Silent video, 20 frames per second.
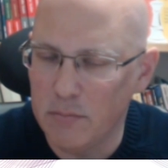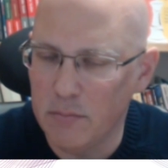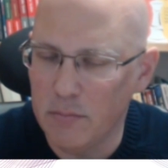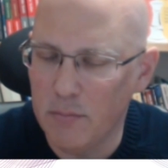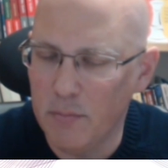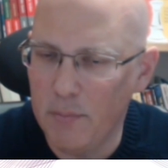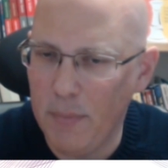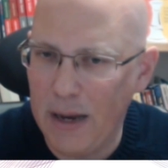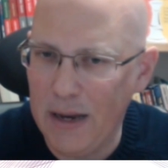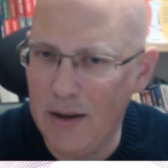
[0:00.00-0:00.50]

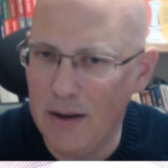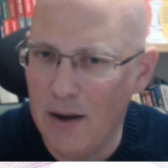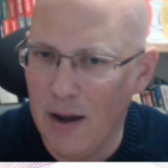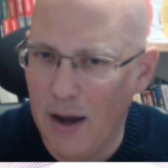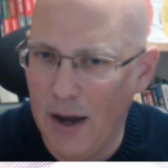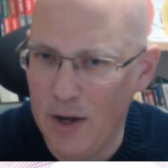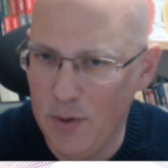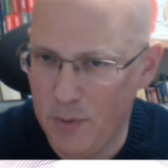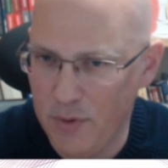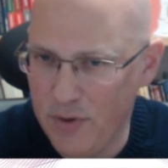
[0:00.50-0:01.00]
main
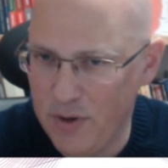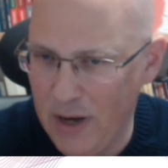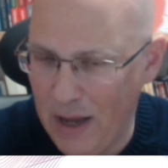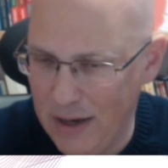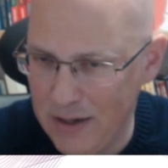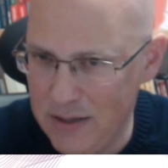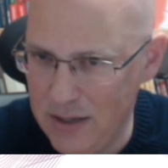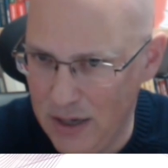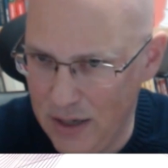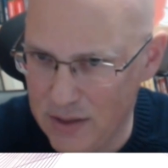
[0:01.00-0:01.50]
line with
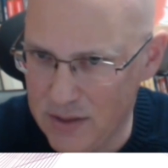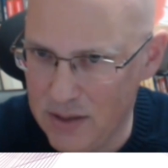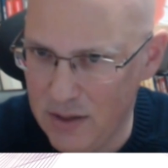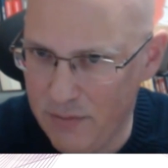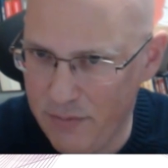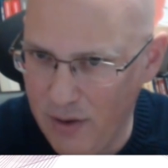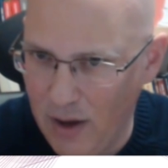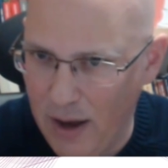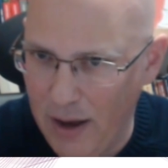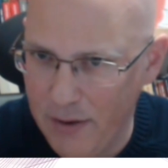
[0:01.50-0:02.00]
knight takes
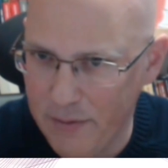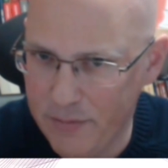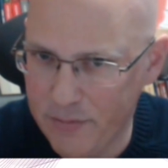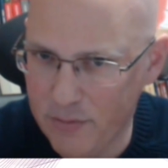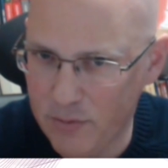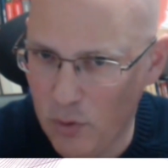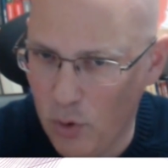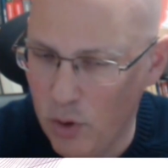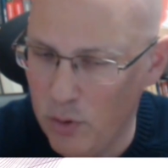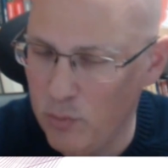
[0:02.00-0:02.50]
e5
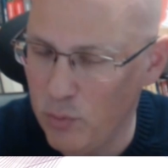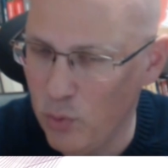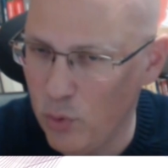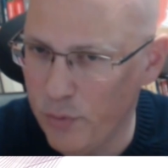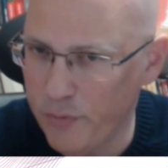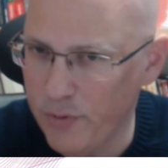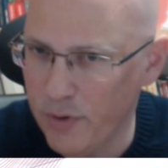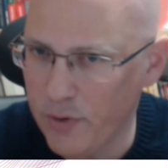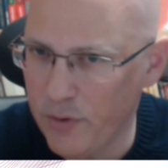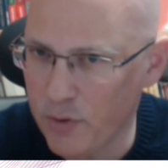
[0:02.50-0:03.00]
on
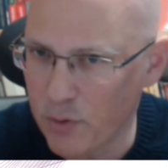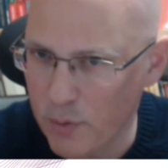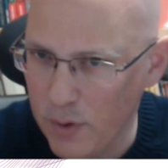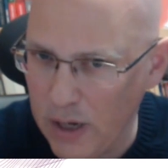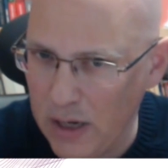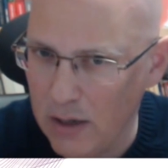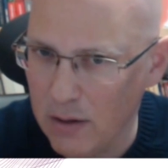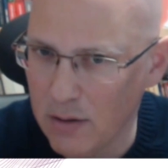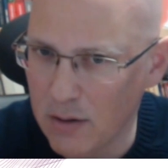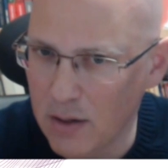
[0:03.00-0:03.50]
move 3.